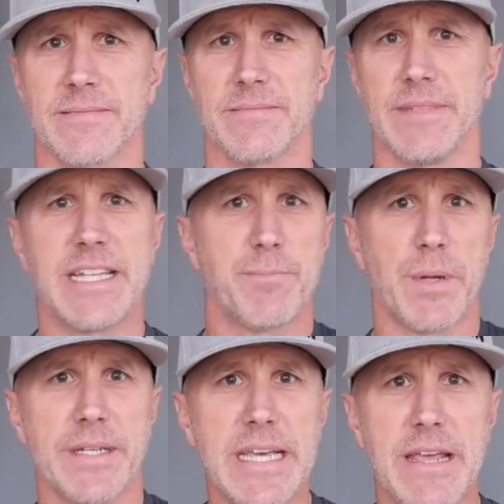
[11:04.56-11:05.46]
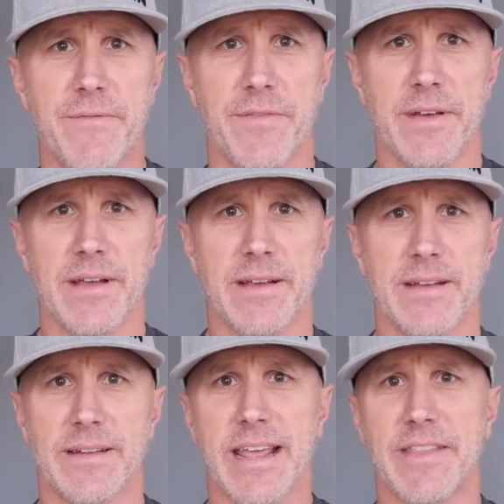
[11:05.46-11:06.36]
It's belief
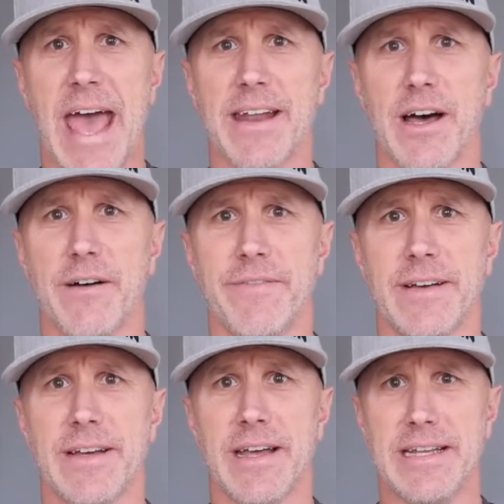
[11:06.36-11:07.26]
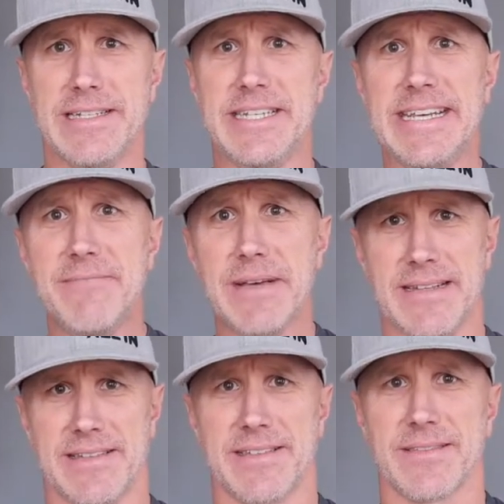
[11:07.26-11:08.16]
like that of
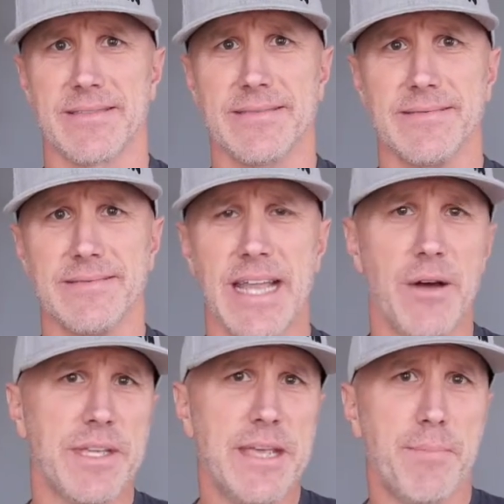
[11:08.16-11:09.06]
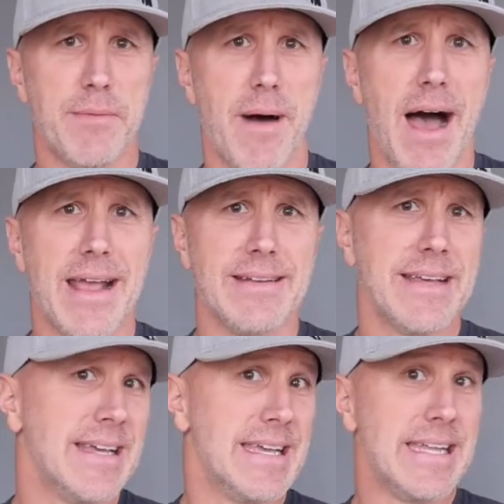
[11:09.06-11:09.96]
demons. Now, keep in mind,
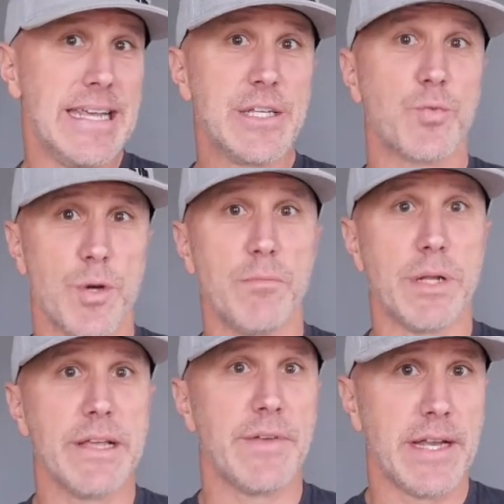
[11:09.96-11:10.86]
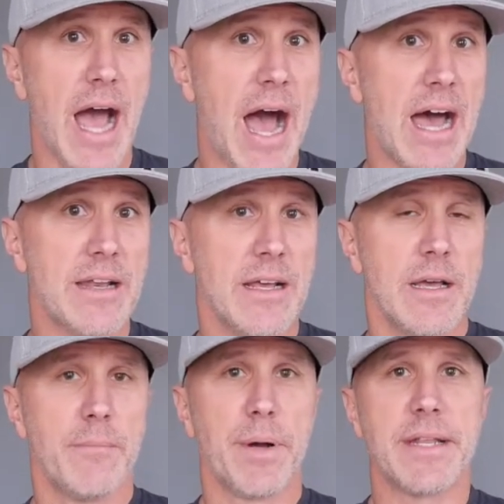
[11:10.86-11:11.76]
it is real belief in God,
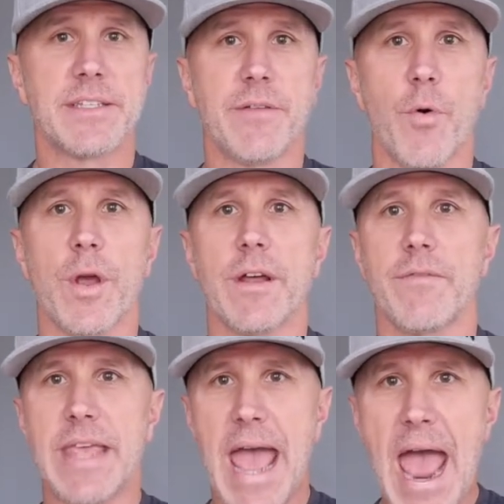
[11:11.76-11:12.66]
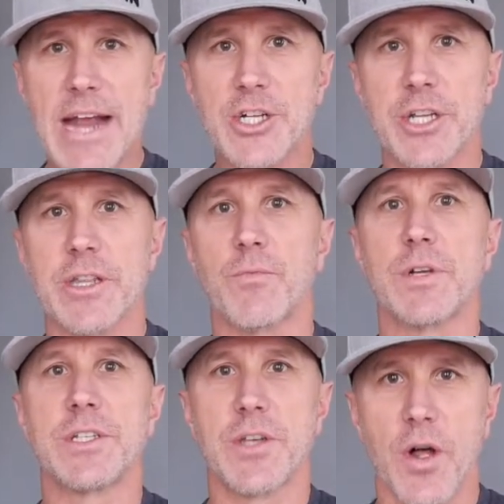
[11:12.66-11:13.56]
but it's devoid of the action that
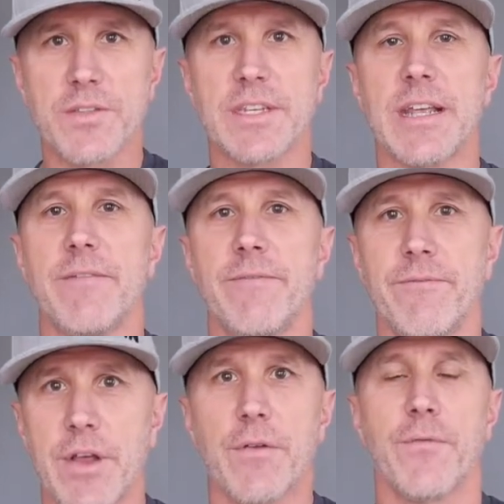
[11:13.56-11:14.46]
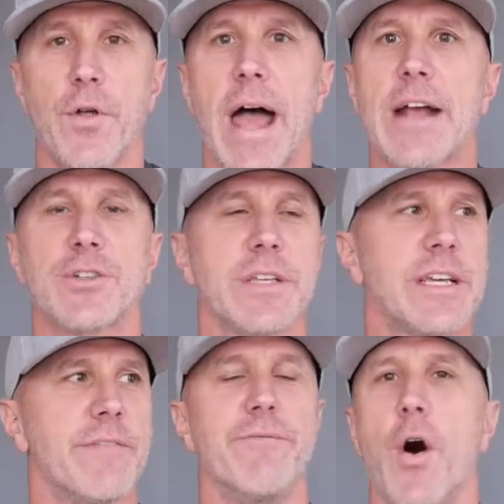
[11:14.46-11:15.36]
results in fearful, actually
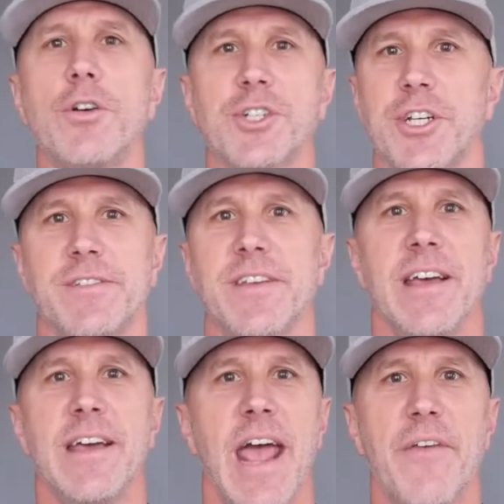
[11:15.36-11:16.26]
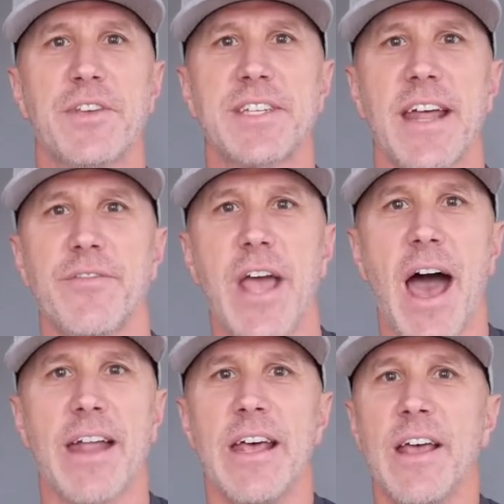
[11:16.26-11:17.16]
convulsions, at the sight of
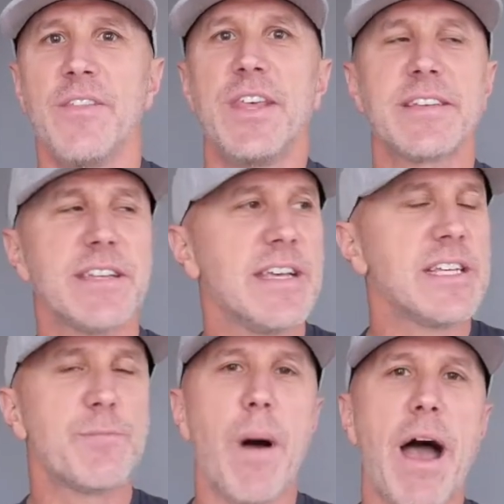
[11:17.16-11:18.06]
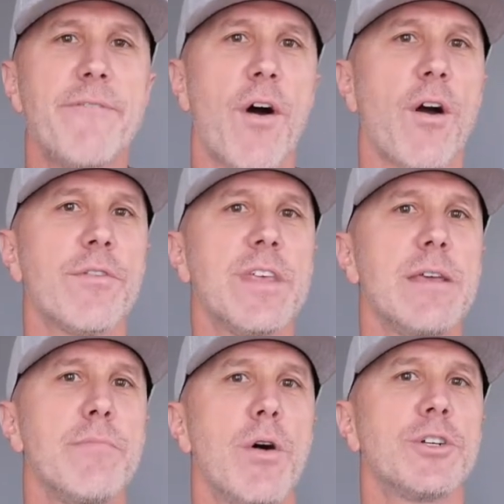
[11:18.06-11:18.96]
God. This is by far
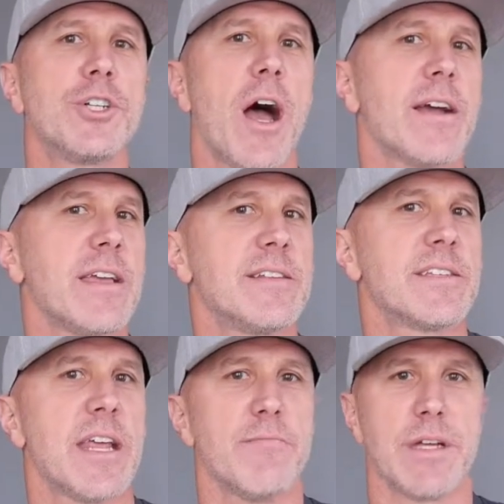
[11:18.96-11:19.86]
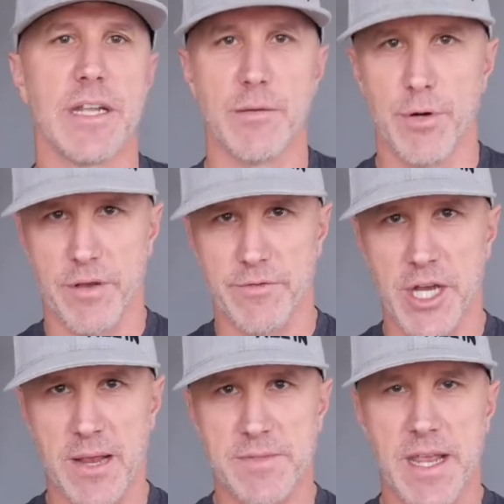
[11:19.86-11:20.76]
the most shocking statement in the book of
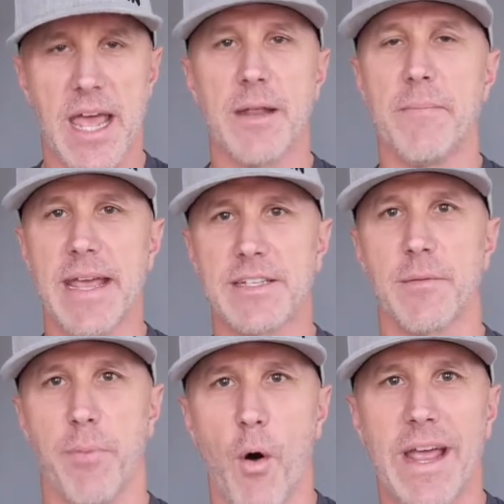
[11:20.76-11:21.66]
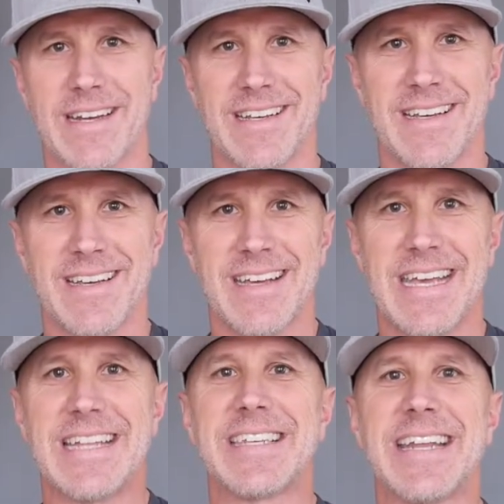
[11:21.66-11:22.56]
James, and it makes the point.
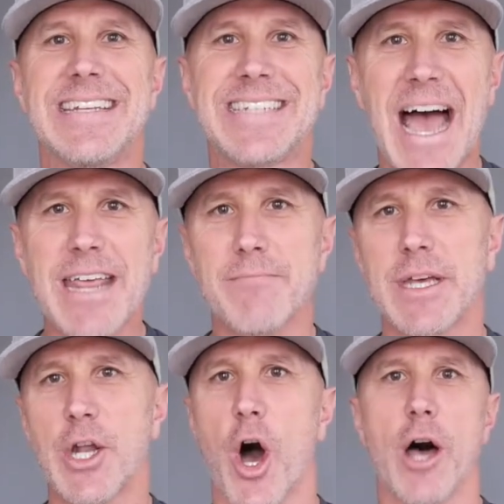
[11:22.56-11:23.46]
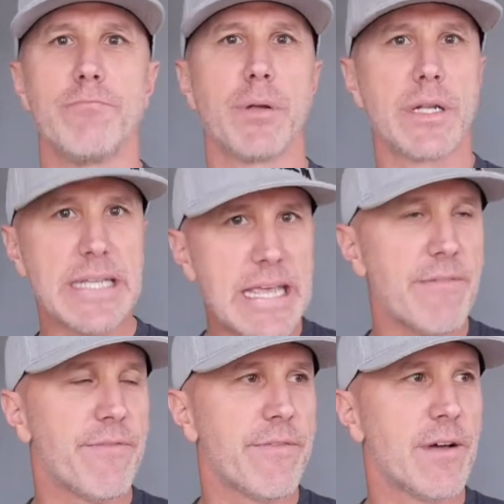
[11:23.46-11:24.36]
It's an indictment on
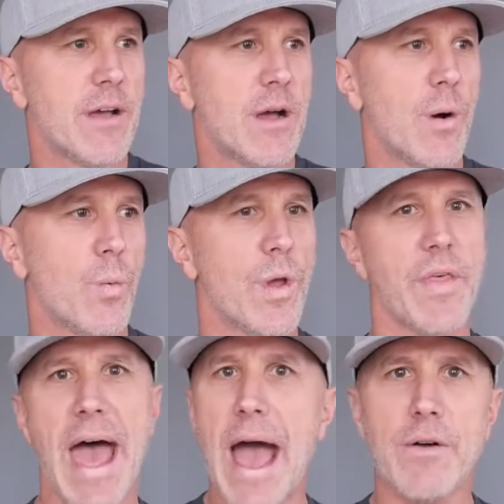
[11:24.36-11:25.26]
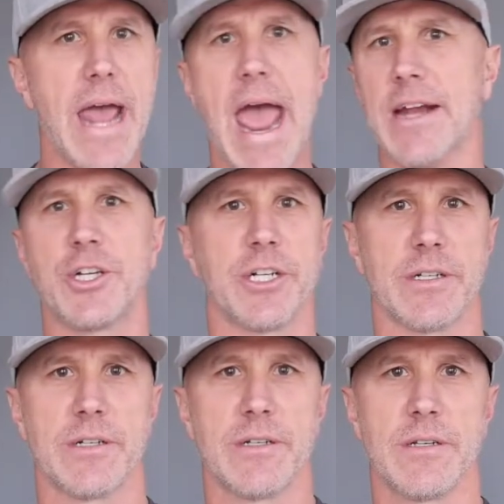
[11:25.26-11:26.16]
belief without action.
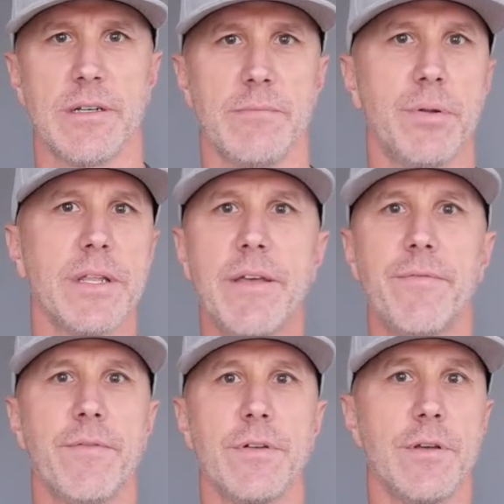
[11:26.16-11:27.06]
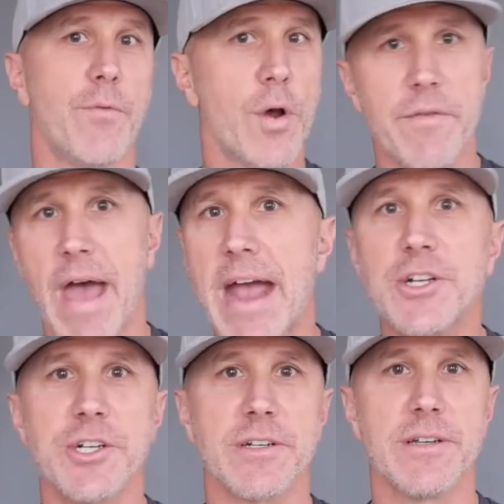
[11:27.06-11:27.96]
Belief devoid of
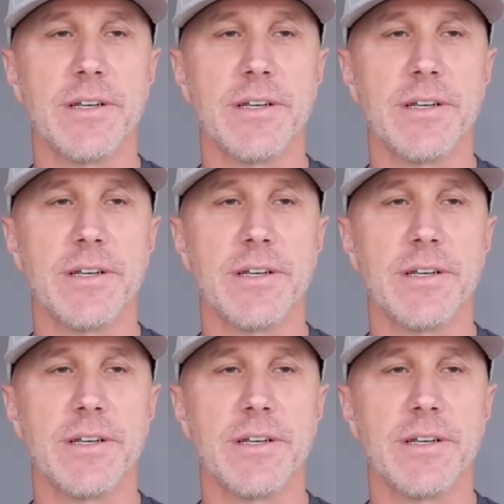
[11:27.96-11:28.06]
action